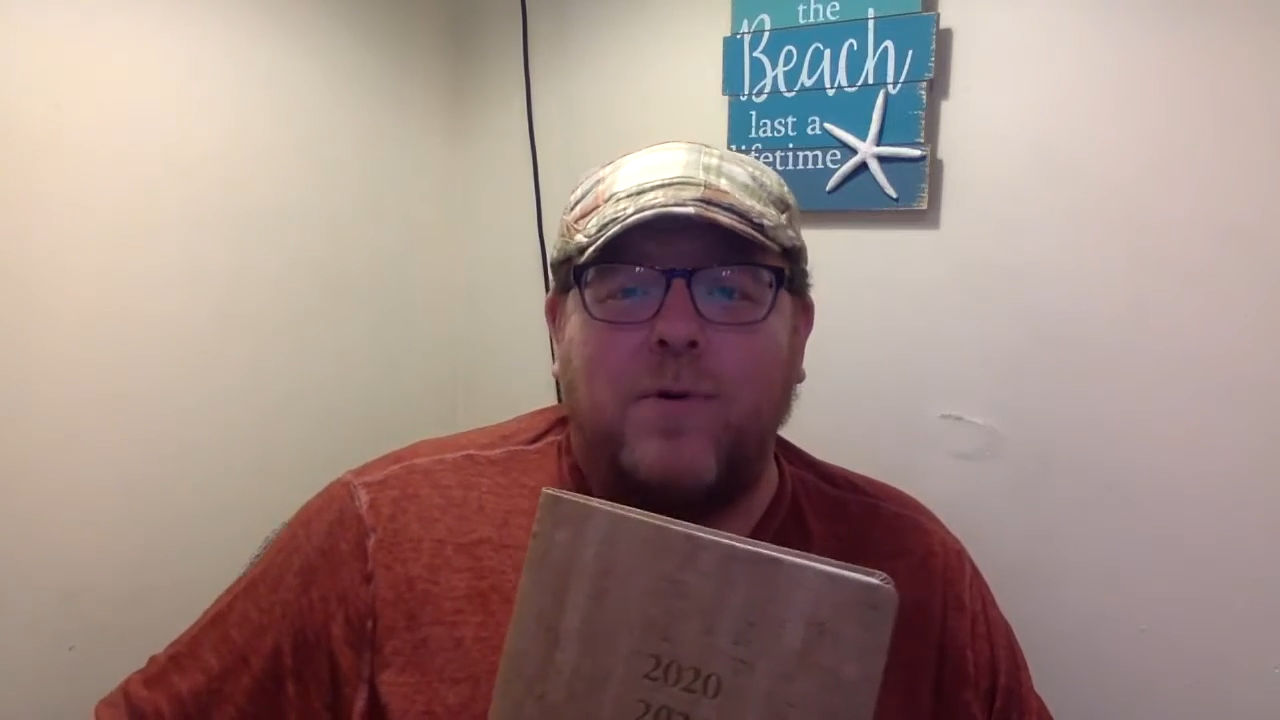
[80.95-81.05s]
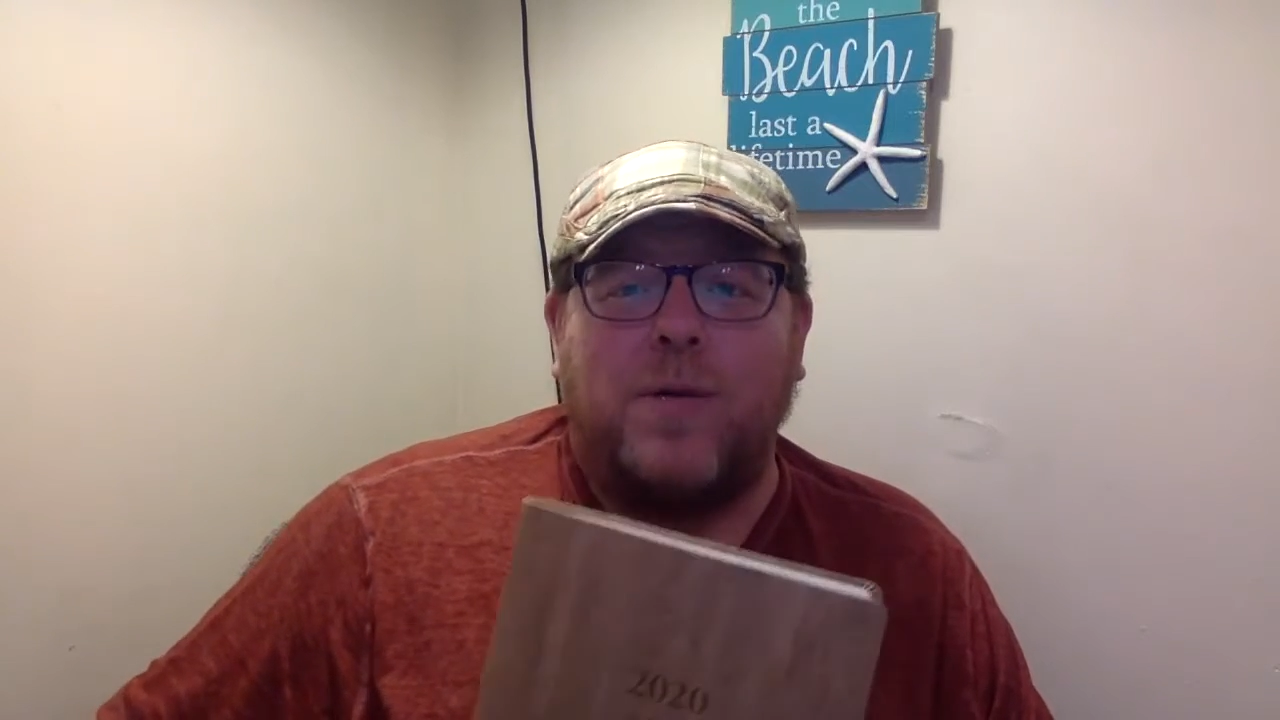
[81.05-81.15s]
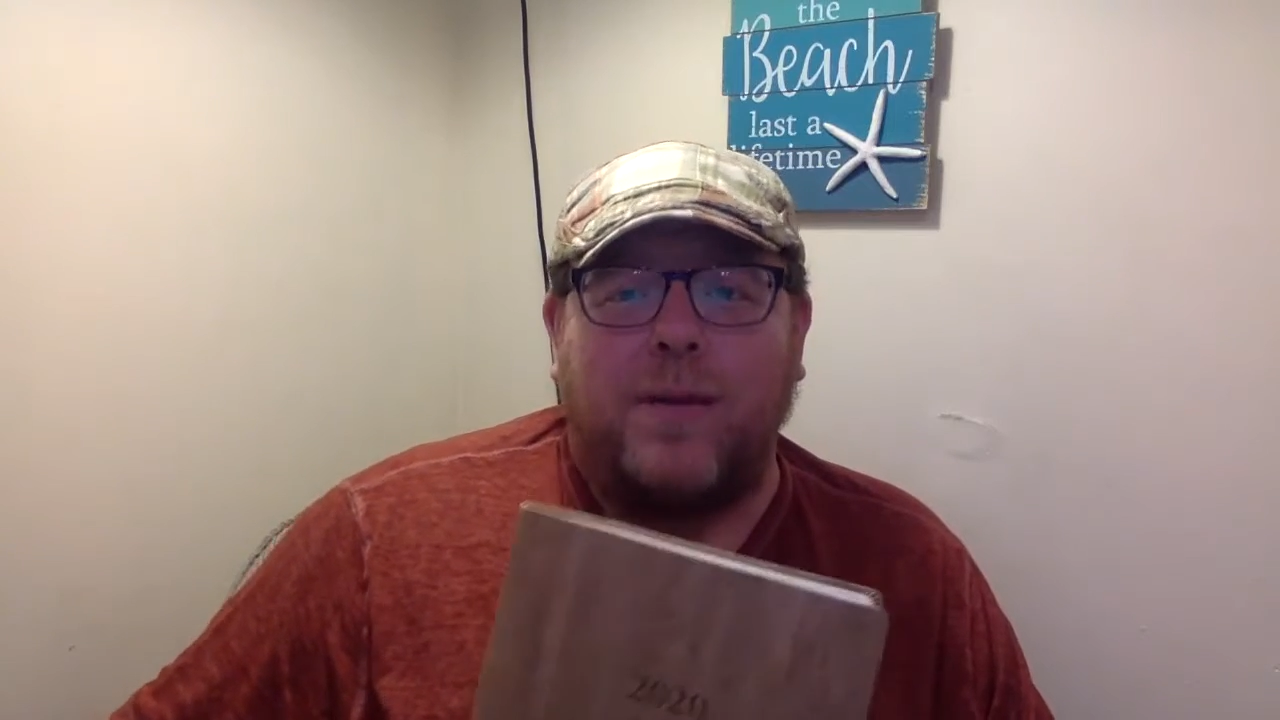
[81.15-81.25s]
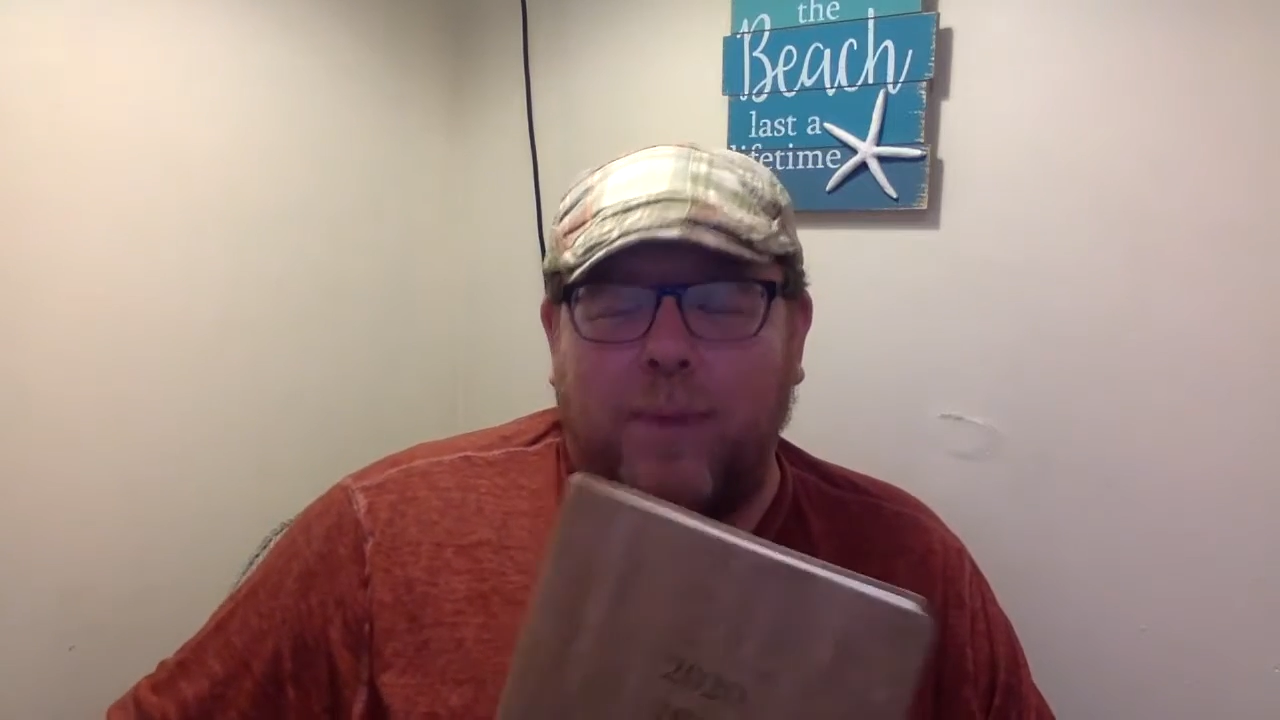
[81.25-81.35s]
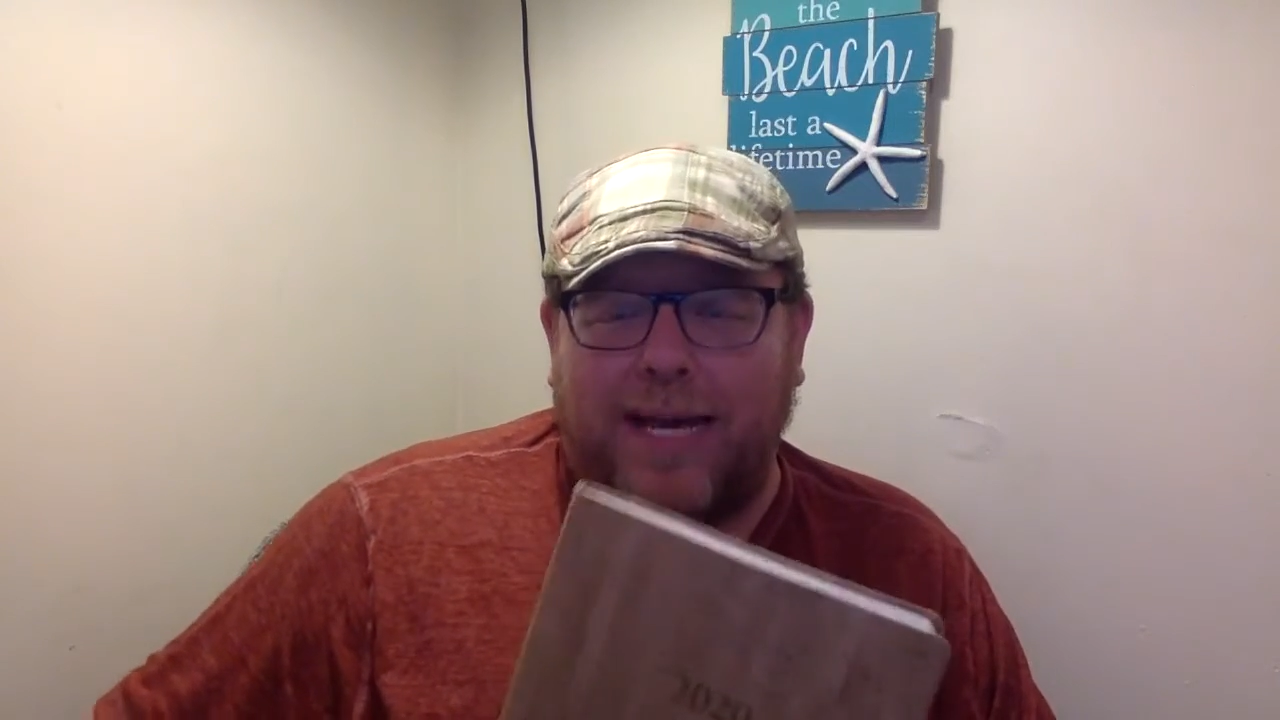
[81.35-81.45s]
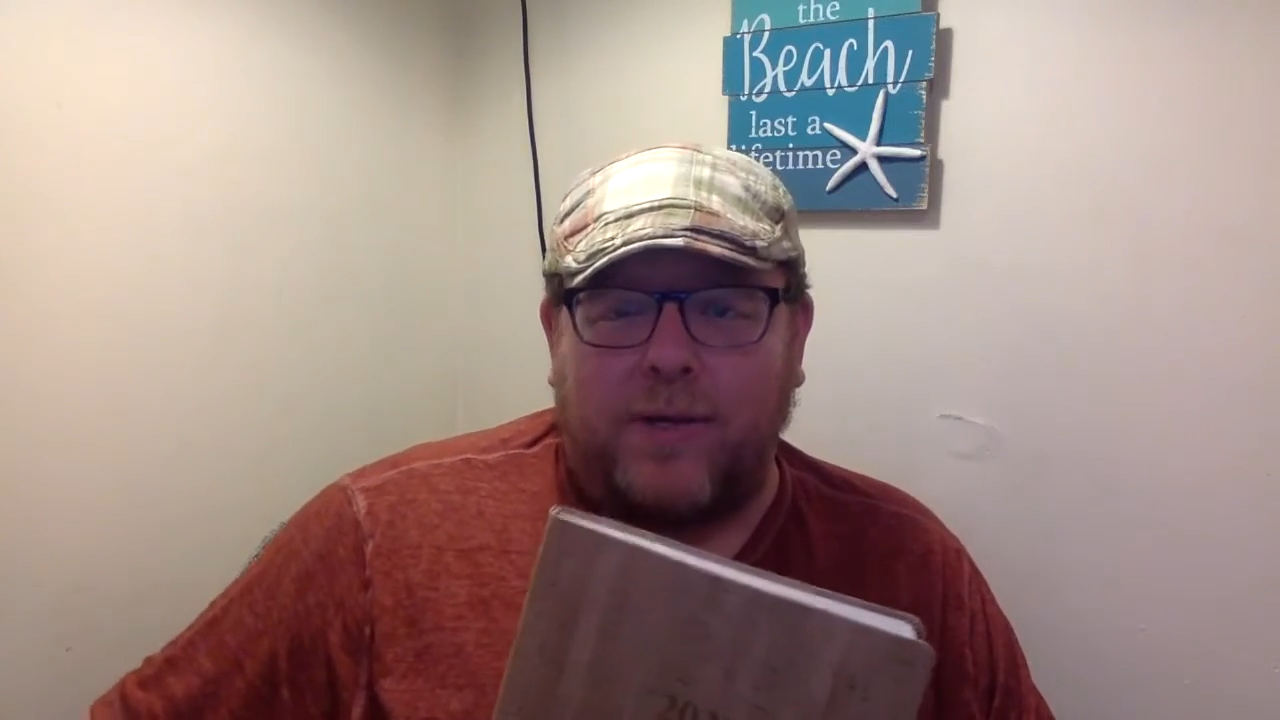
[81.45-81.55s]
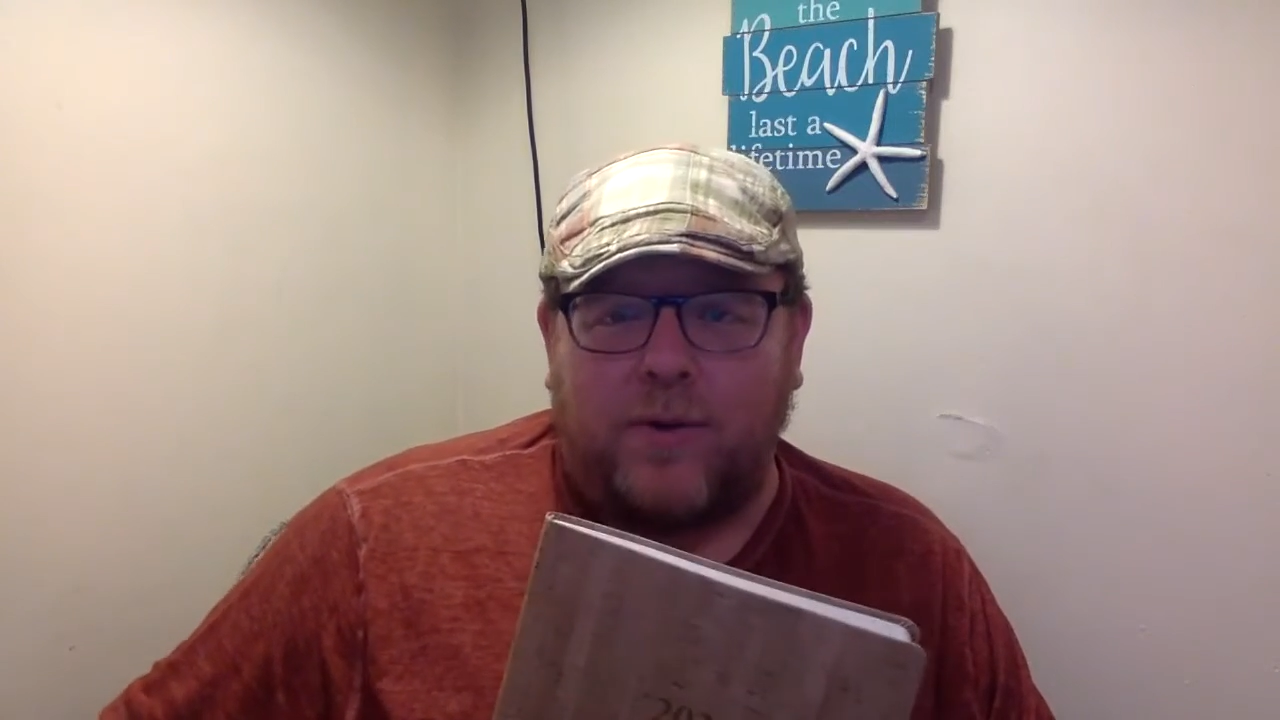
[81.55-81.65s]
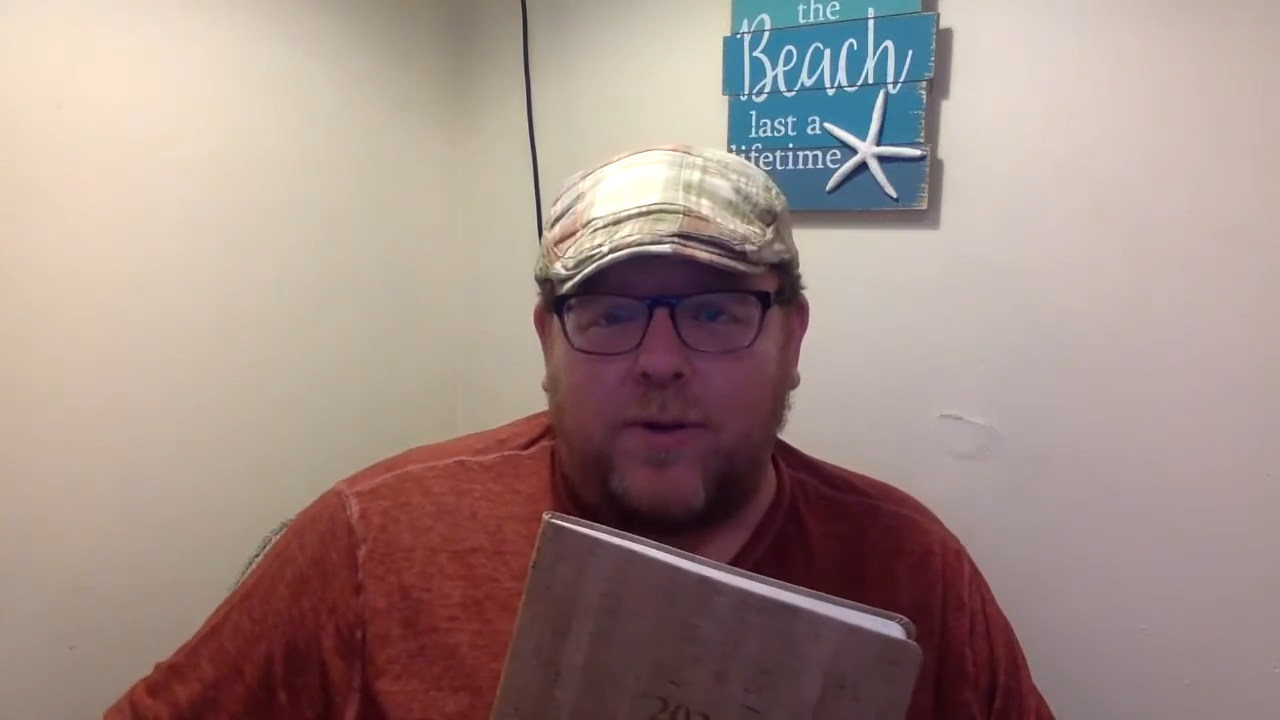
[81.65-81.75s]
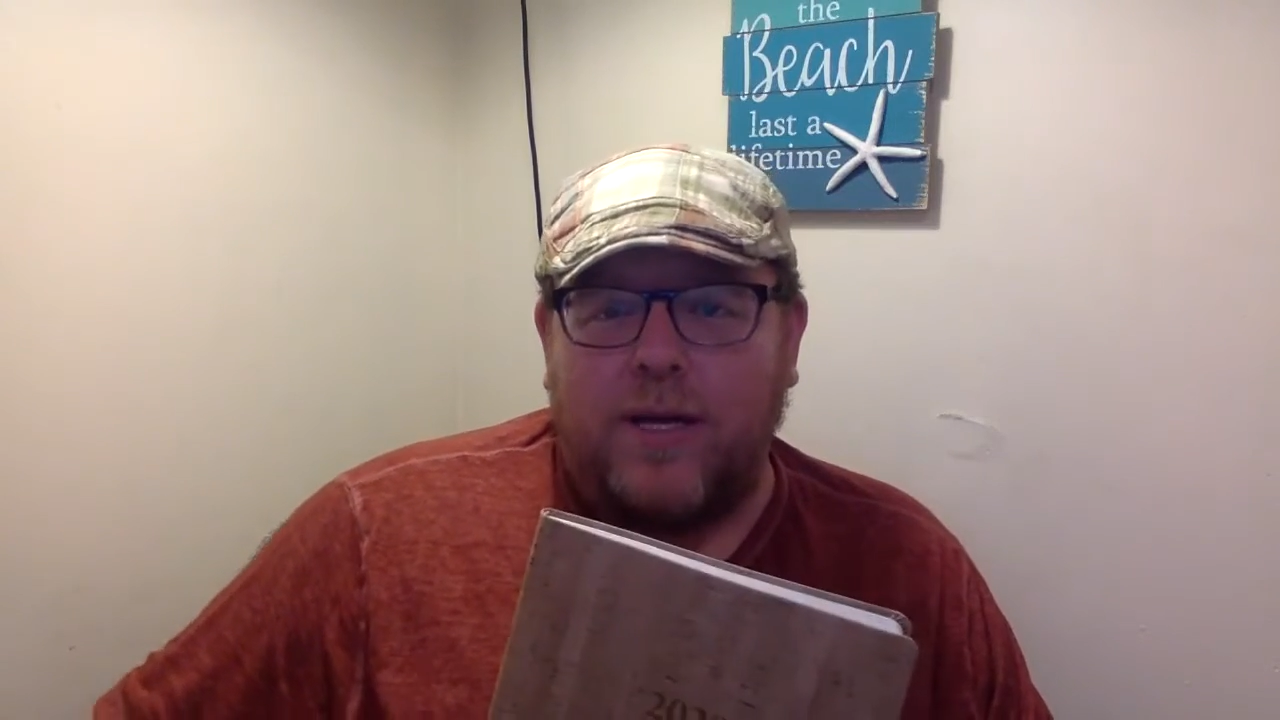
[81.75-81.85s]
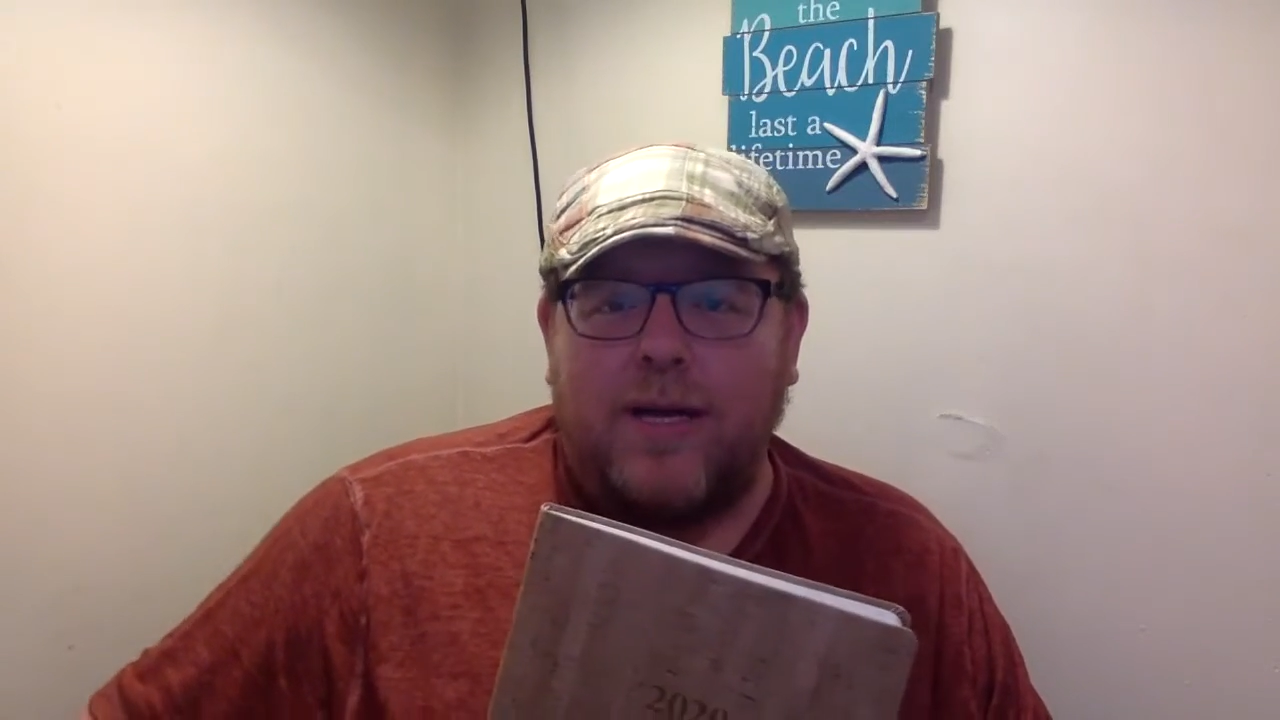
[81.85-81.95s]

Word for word: using pencil